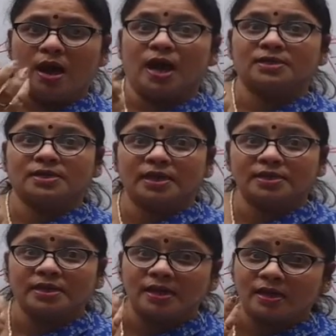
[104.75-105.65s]

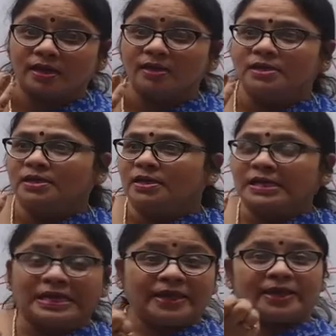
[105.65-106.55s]
atta ya
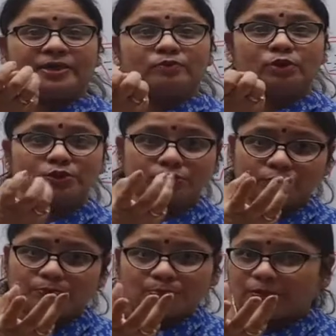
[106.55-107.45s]
clay, what
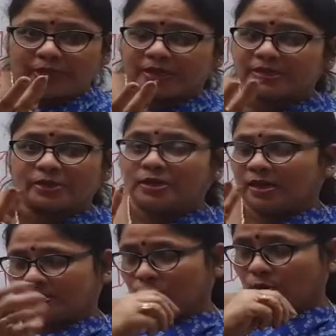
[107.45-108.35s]
you play
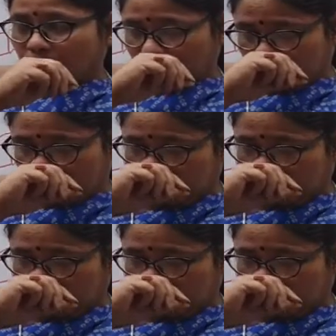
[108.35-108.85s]
at home.